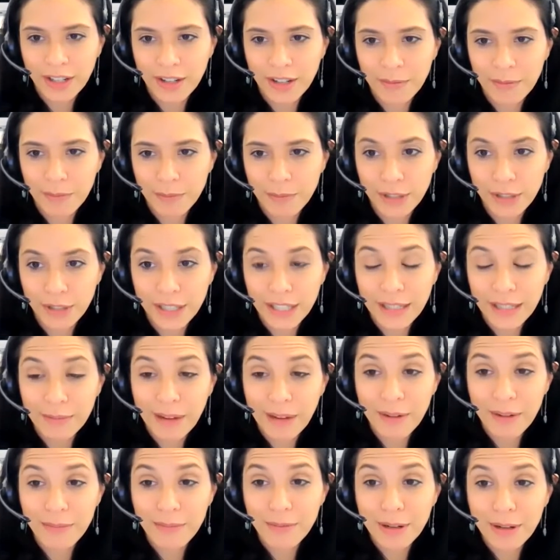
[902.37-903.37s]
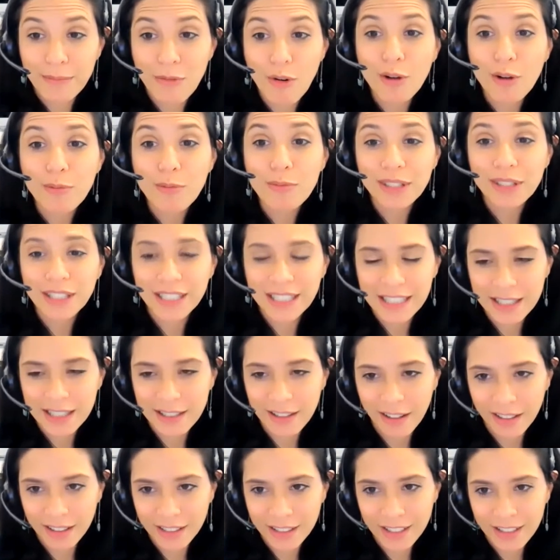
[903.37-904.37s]
on bringing how to bring more police
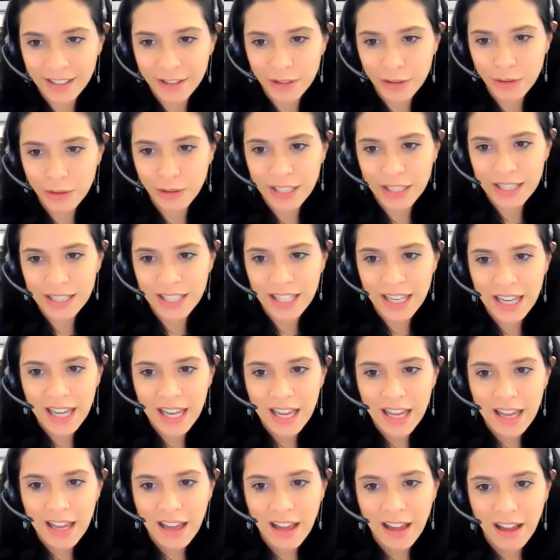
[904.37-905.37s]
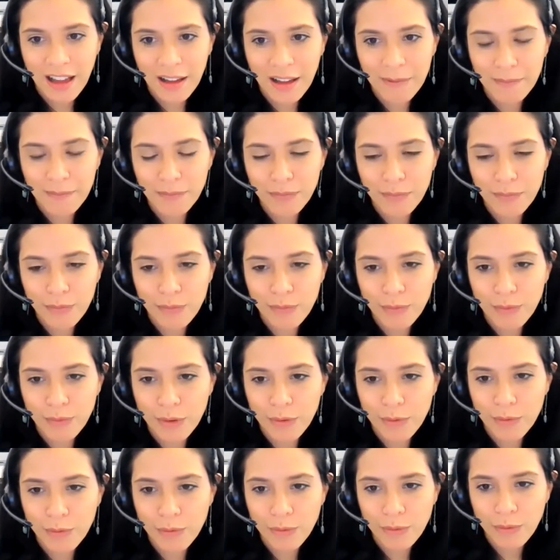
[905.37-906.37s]
onto the streets.
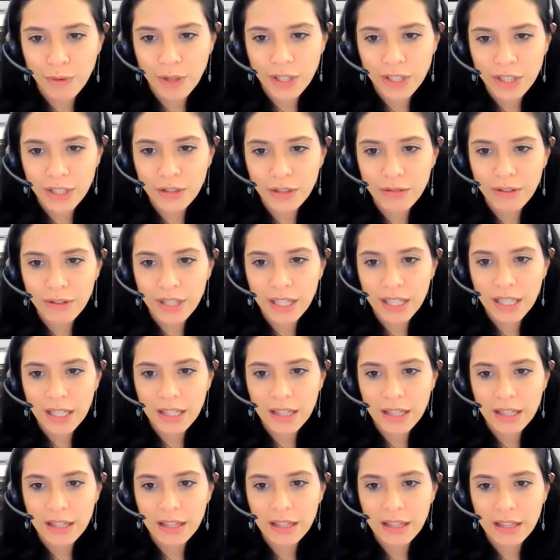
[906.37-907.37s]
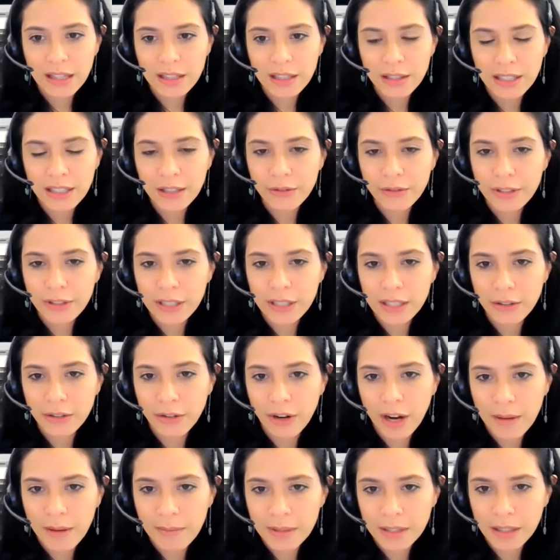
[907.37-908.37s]
What do you think this increase in
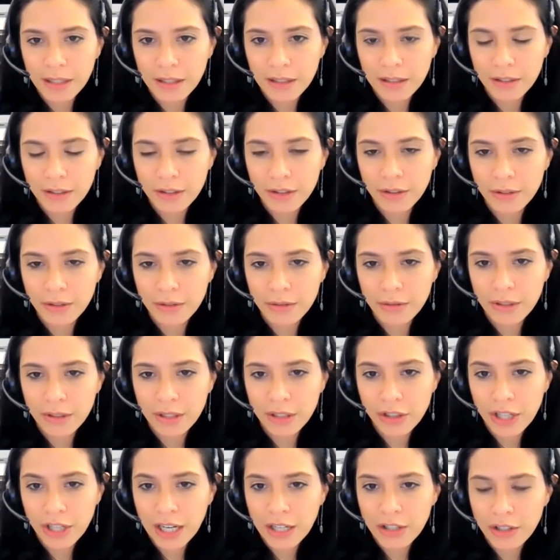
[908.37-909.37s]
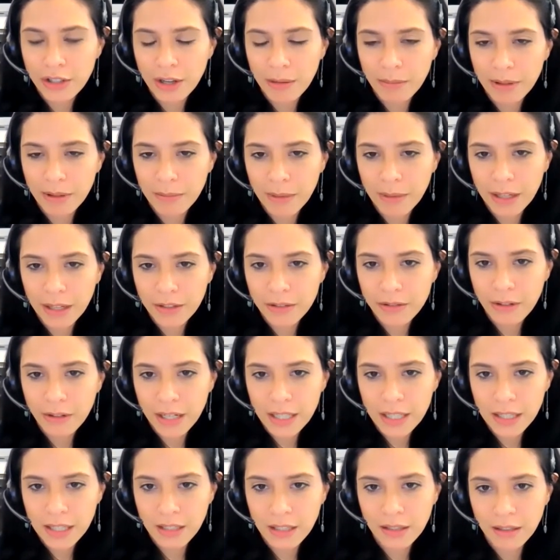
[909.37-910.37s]
crime is going to do to change up the mayor's
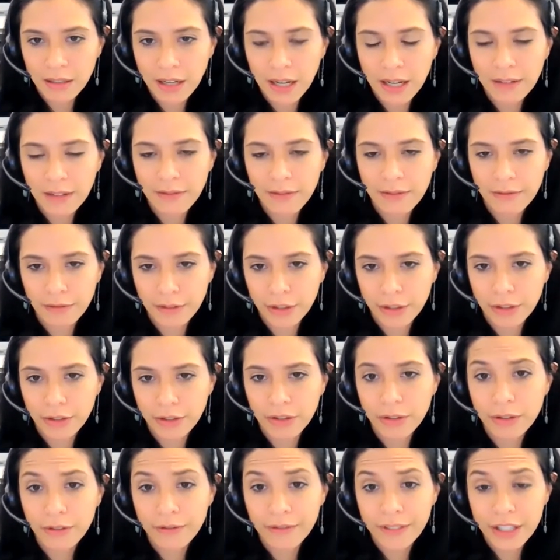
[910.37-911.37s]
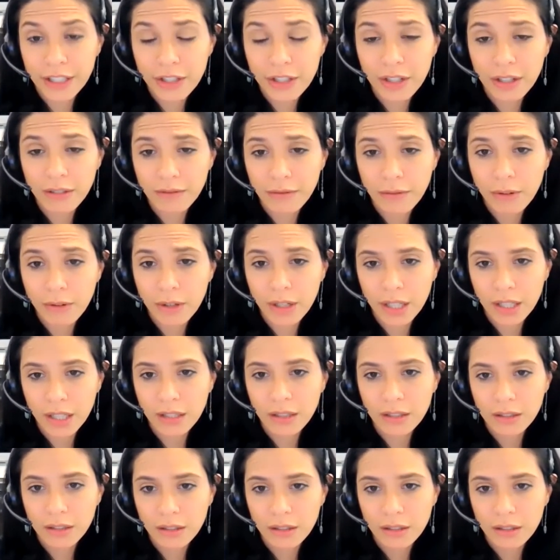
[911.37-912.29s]
race and kind of your vision for it?